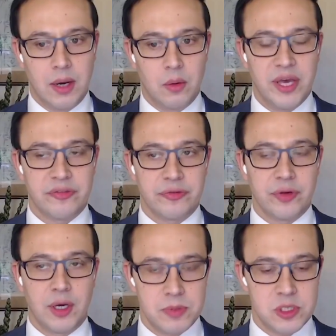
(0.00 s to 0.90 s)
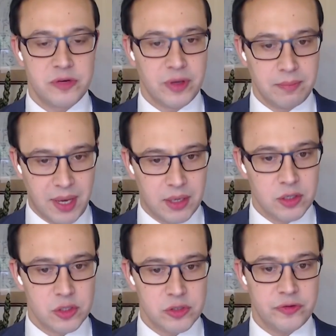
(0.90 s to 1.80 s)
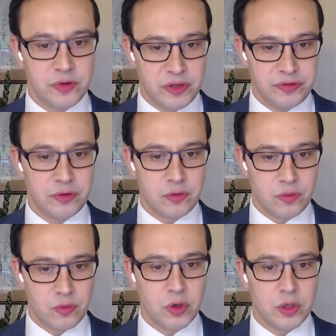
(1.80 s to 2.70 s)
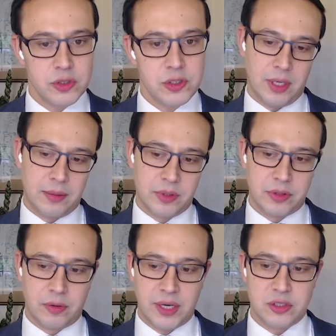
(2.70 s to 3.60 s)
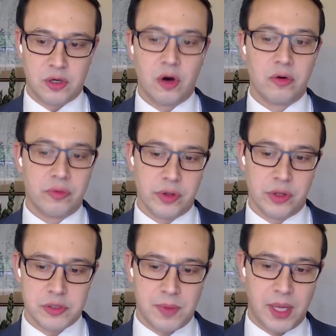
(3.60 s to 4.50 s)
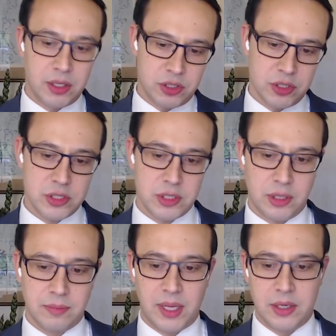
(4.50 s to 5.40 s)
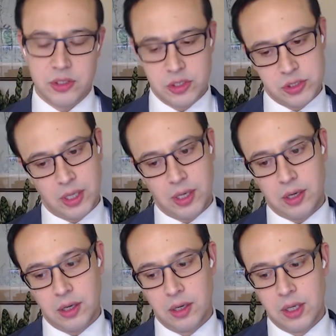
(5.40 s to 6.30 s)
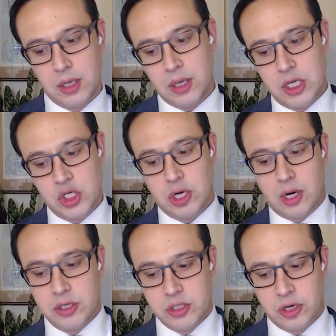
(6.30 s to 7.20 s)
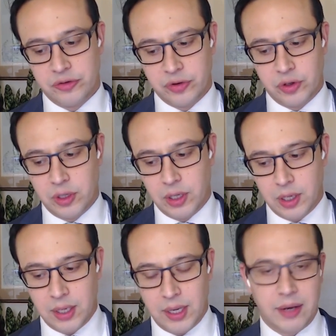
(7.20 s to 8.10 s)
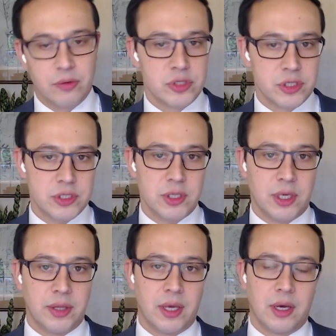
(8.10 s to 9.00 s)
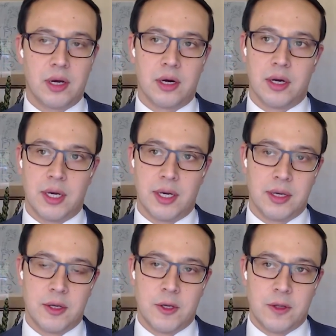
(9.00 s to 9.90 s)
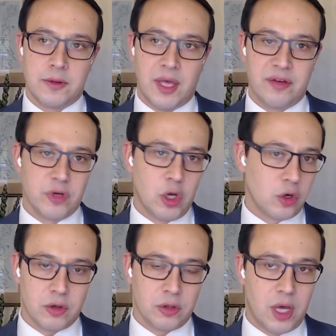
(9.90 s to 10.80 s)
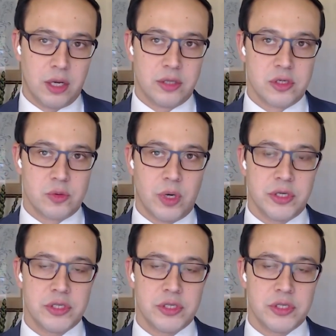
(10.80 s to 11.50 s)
Yeah, we have specific managers for different roles. I'm the director over those managers, and the managers, they are in charge over languages, and they have local knowledge as well.